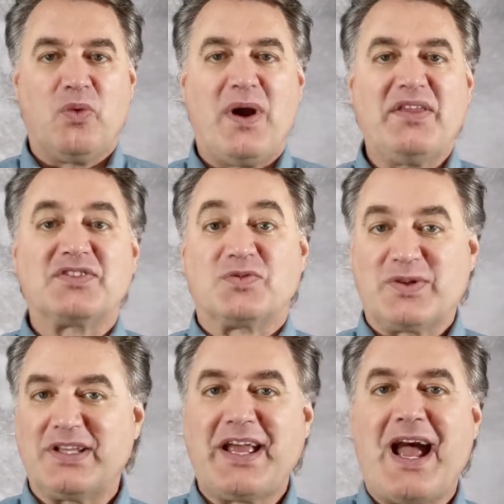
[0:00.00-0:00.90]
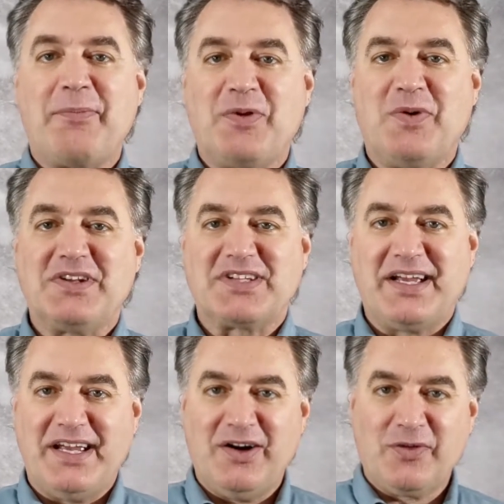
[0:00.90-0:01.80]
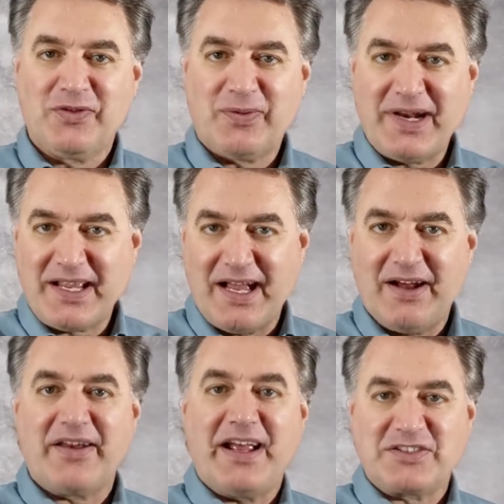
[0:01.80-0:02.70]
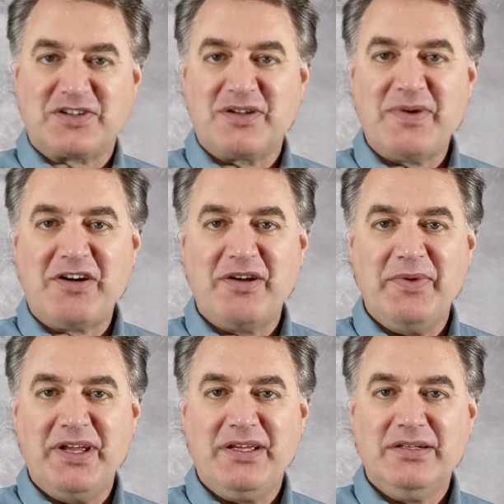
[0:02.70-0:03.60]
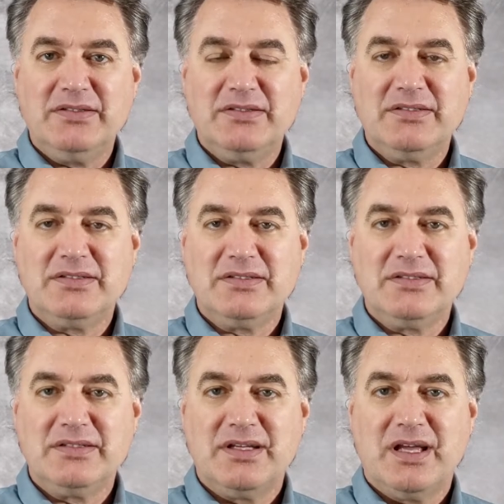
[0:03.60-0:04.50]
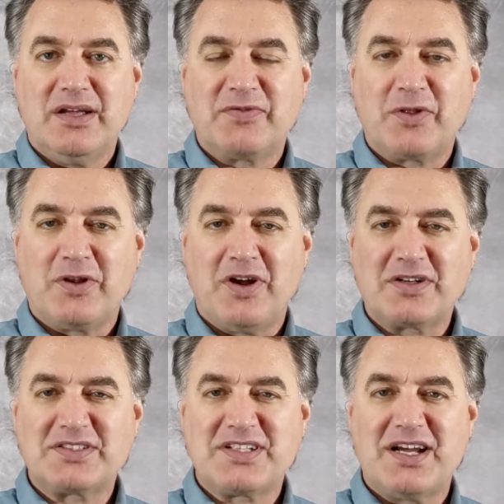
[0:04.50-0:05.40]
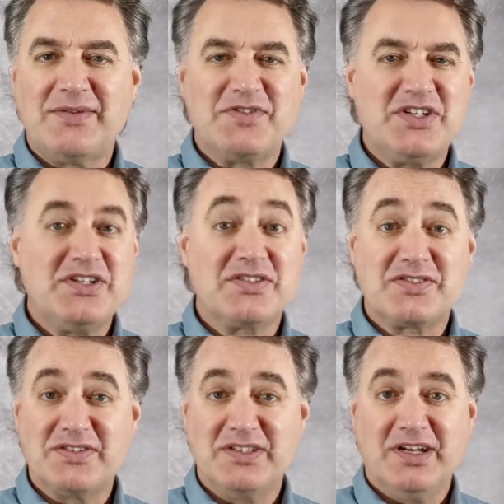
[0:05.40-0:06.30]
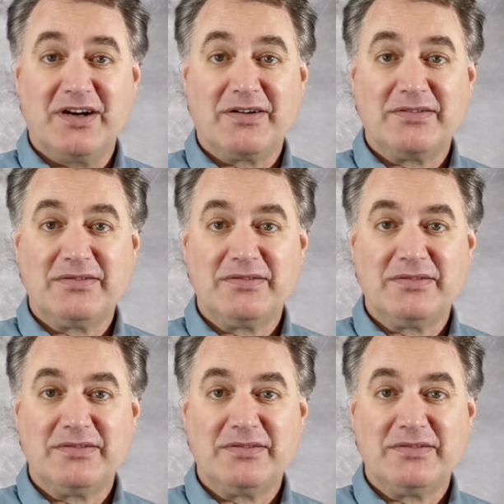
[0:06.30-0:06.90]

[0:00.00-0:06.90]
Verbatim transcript: The way this really happened was I held the ring out, asked her to marry me, and for the longest time, she just stood there.